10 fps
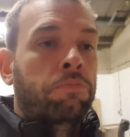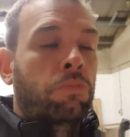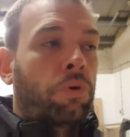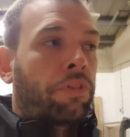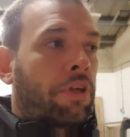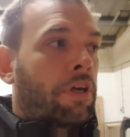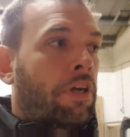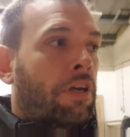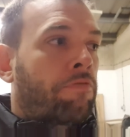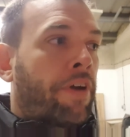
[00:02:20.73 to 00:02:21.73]
with the
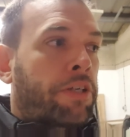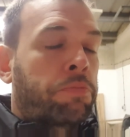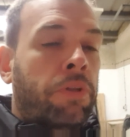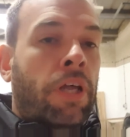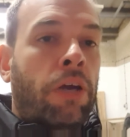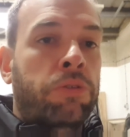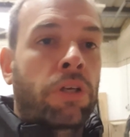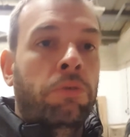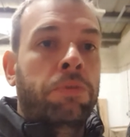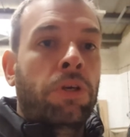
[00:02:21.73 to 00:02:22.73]
investment that I was
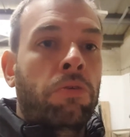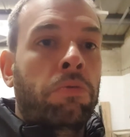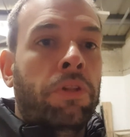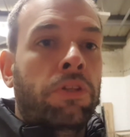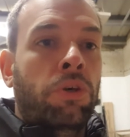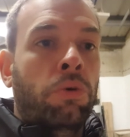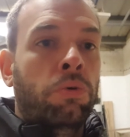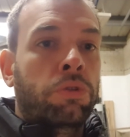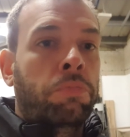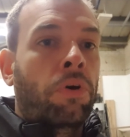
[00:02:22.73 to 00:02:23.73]
going to do with the
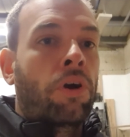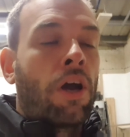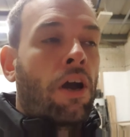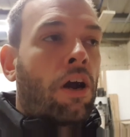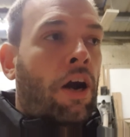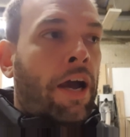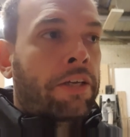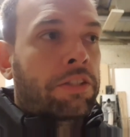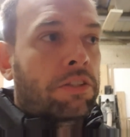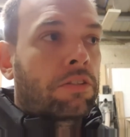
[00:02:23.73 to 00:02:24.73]
tools, but
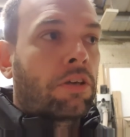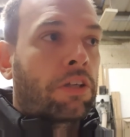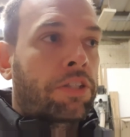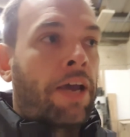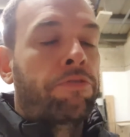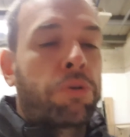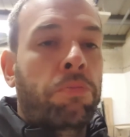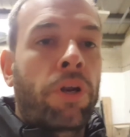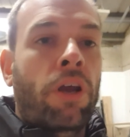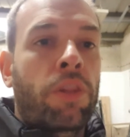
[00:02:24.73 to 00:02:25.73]
I saved some
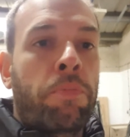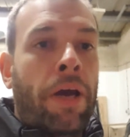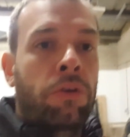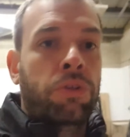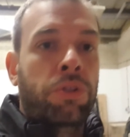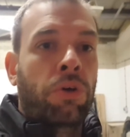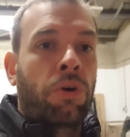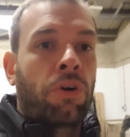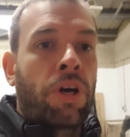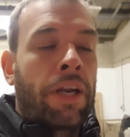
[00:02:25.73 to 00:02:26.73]
money on the panel
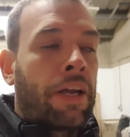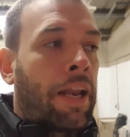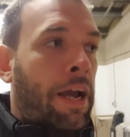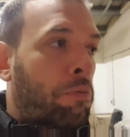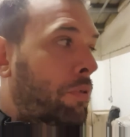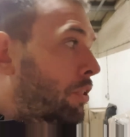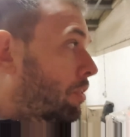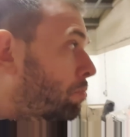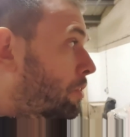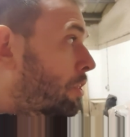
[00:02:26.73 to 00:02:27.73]
saw, and it allowed
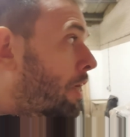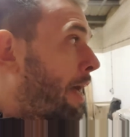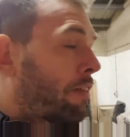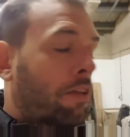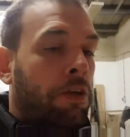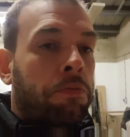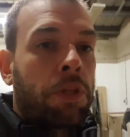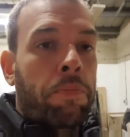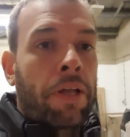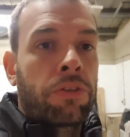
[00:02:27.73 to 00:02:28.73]
me to get the
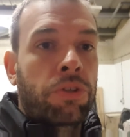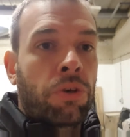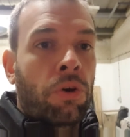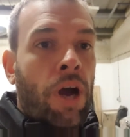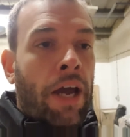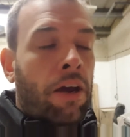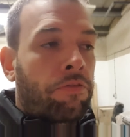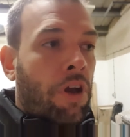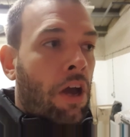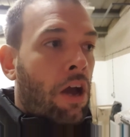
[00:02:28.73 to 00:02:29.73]
bandsaw. And
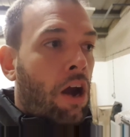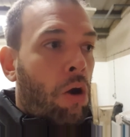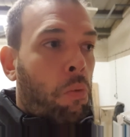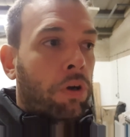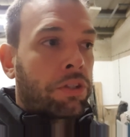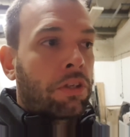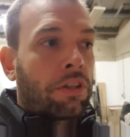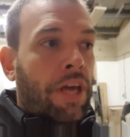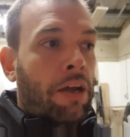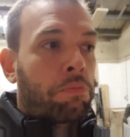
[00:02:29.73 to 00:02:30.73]
I
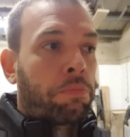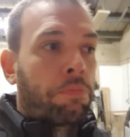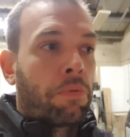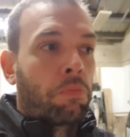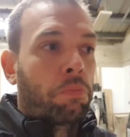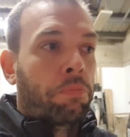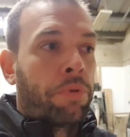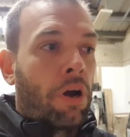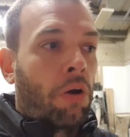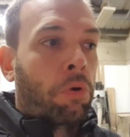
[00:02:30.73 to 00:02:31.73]
wasn't
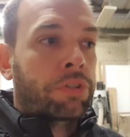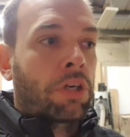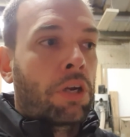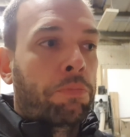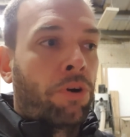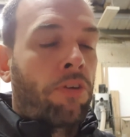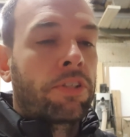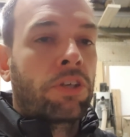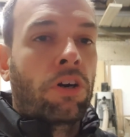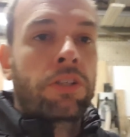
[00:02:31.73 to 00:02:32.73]
going to
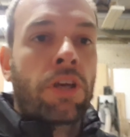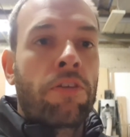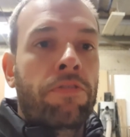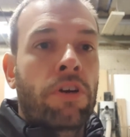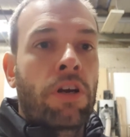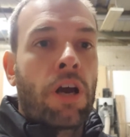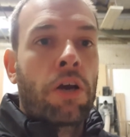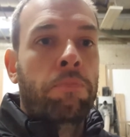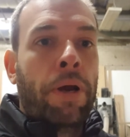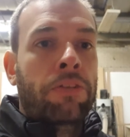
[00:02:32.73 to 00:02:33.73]
prioritise over
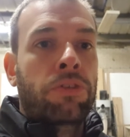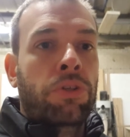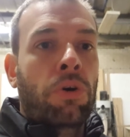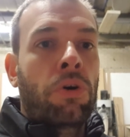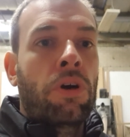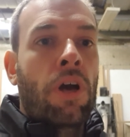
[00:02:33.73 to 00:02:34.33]
a bandsaw,